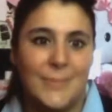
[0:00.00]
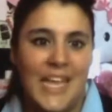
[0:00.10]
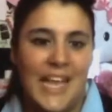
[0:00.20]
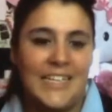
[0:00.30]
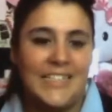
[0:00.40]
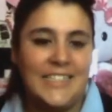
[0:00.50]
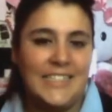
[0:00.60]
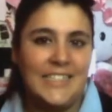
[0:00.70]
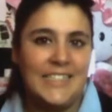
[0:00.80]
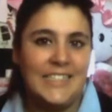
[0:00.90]
and
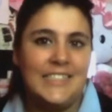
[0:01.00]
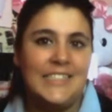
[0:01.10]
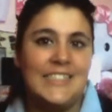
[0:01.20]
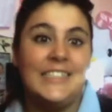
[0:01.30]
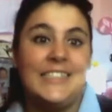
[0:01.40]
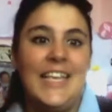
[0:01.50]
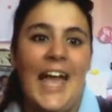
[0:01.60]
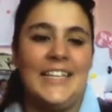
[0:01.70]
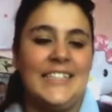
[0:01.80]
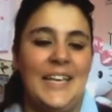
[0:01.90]
yeah,
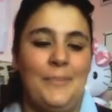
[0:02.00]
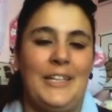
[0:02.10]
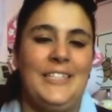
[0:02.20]
get back